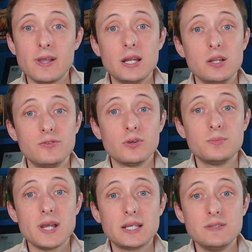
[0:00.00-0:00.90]
And if your
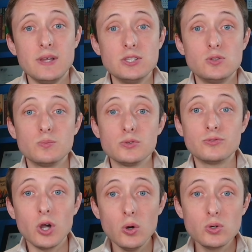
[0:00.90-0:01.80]
objective is to improve
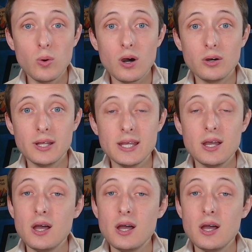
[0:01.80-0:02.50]
code quality,